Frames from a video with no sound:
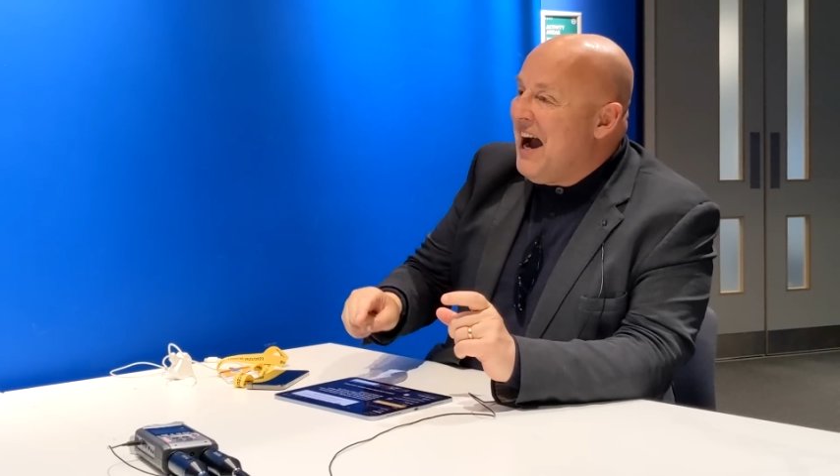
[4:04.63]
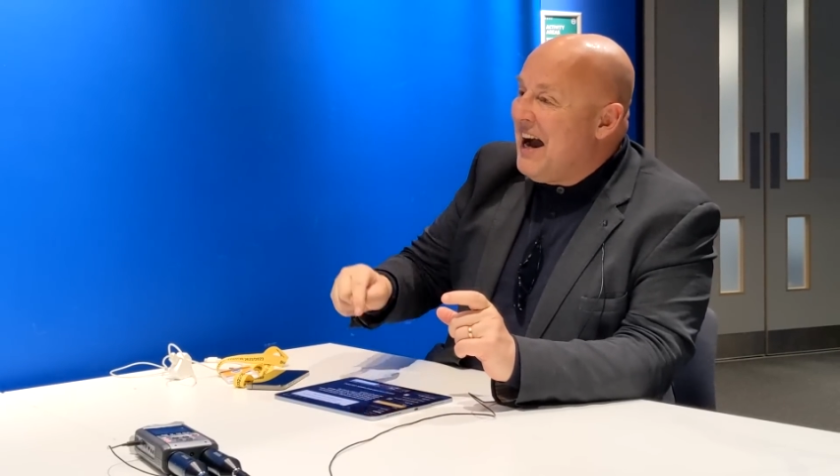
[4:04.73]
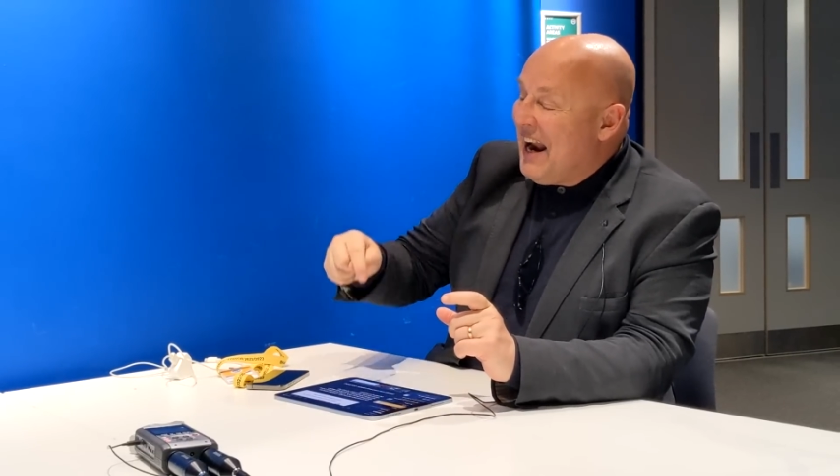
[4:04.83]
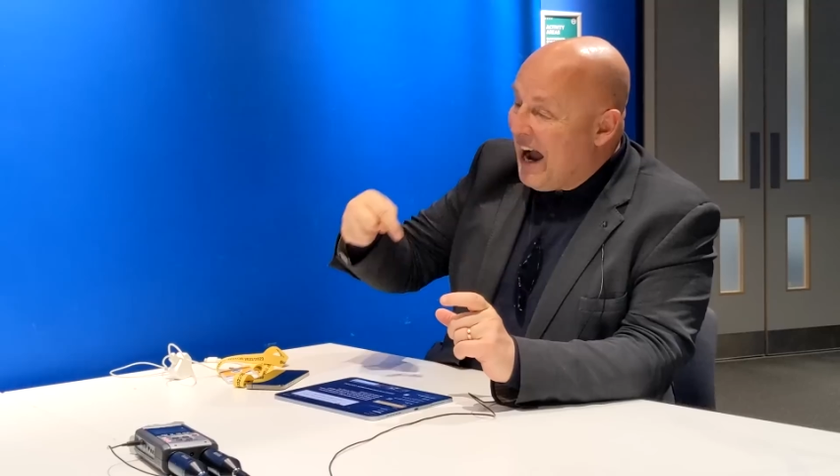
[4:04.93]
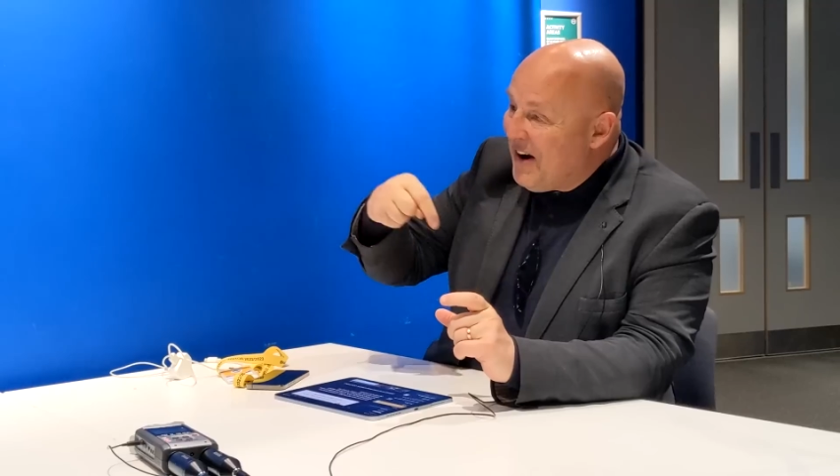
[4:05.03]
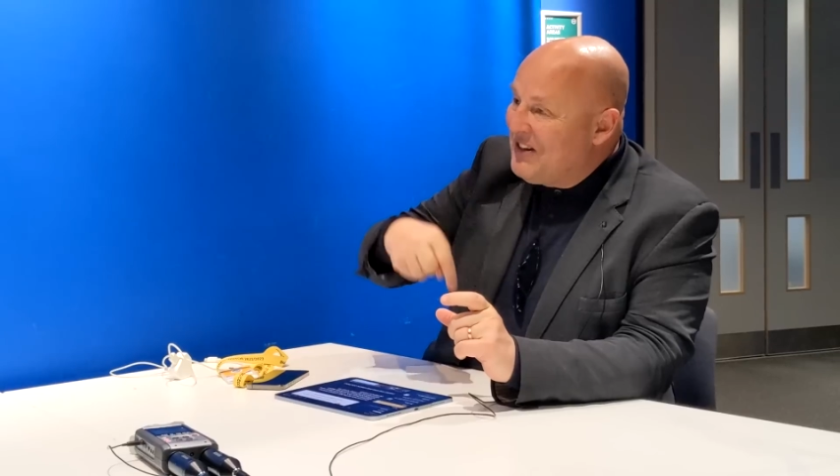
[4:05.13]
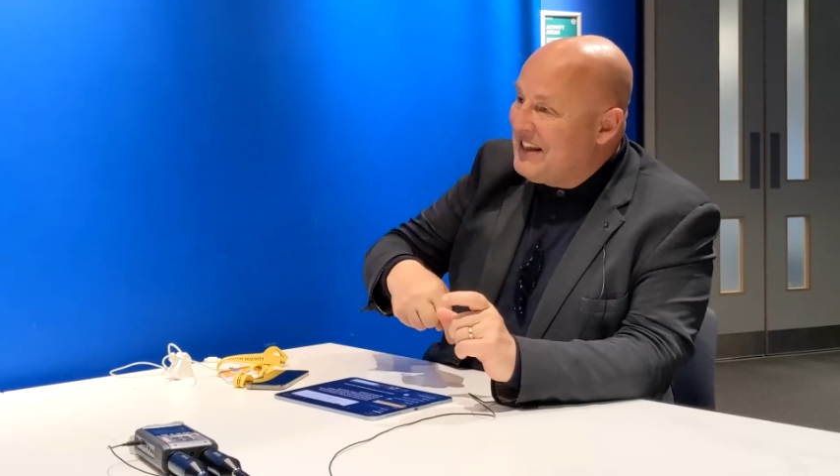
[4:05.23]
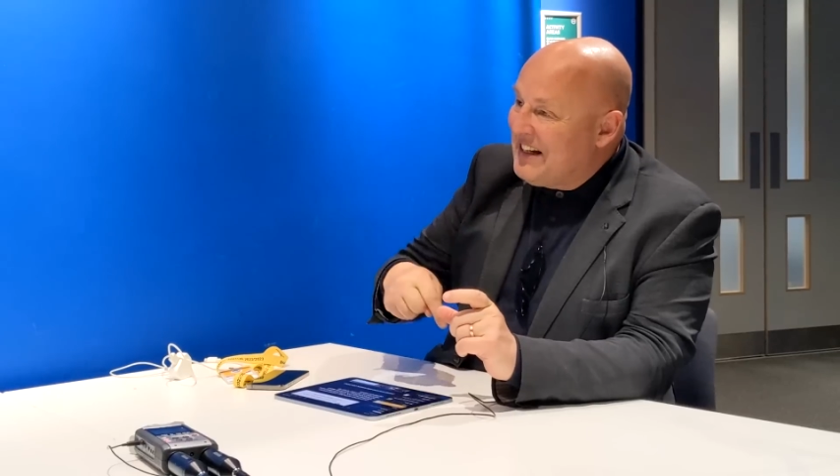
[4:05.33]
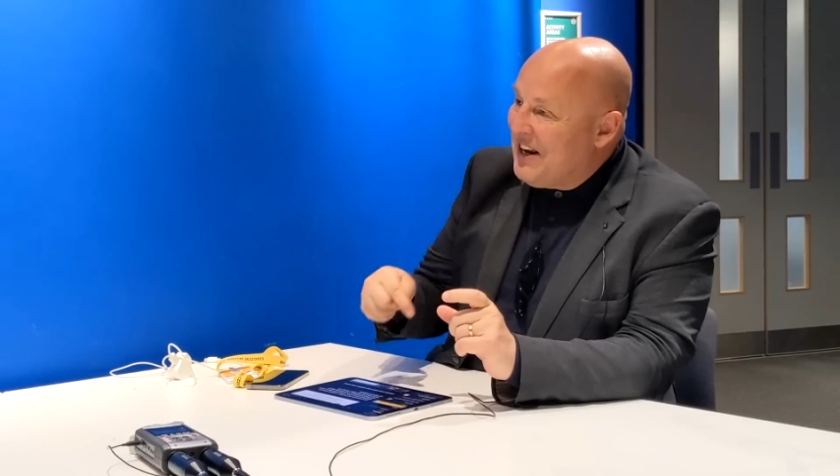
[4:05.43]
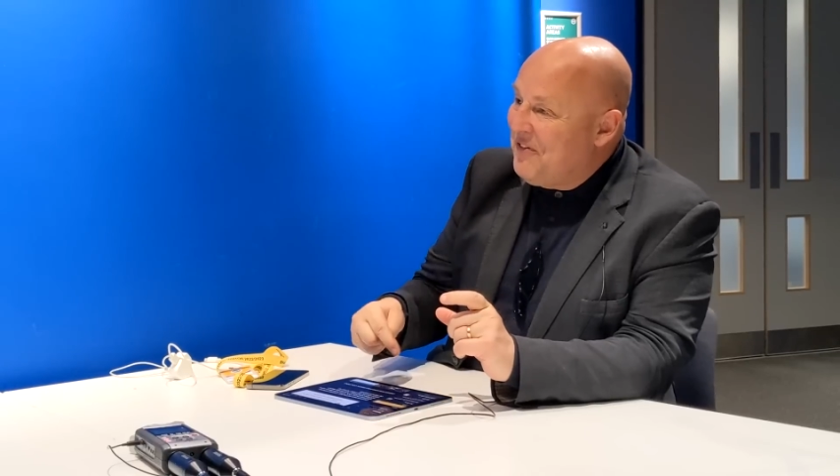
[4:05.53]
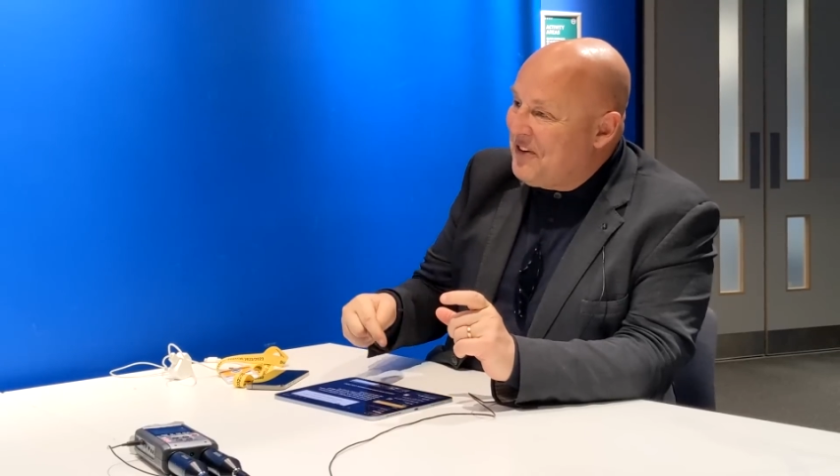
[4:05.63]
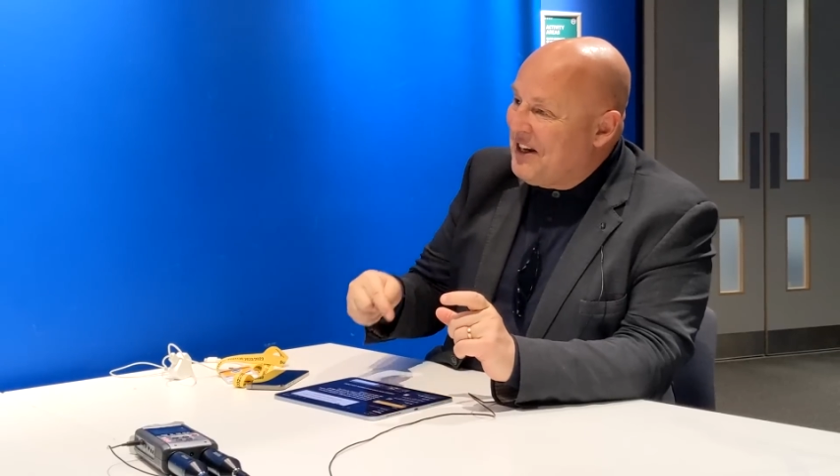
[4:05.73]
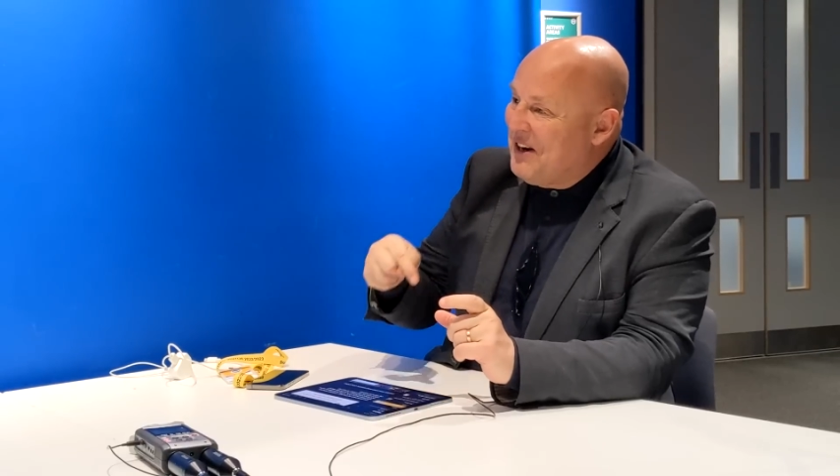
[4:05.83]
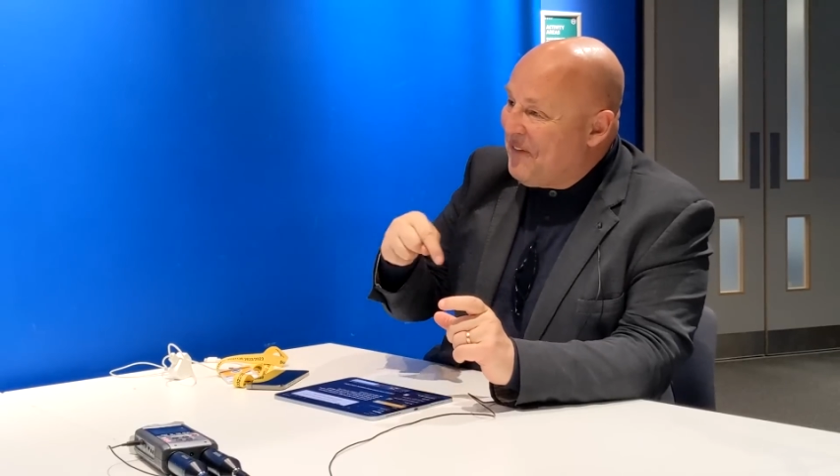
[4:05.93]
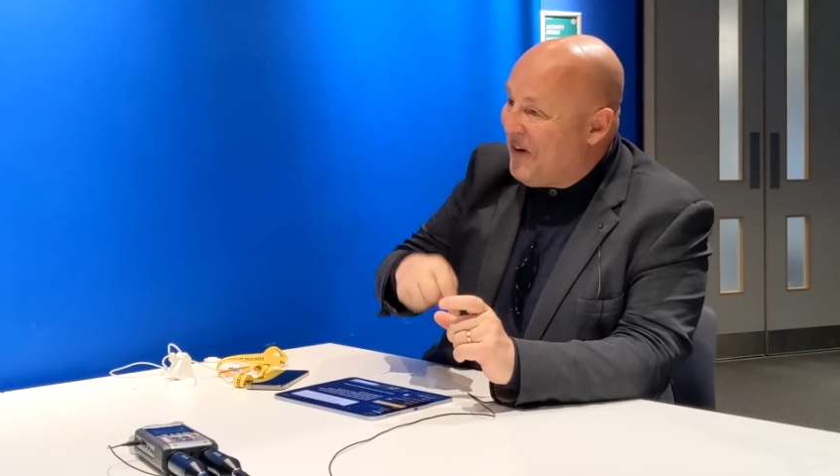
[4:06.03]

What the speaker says: and how significant it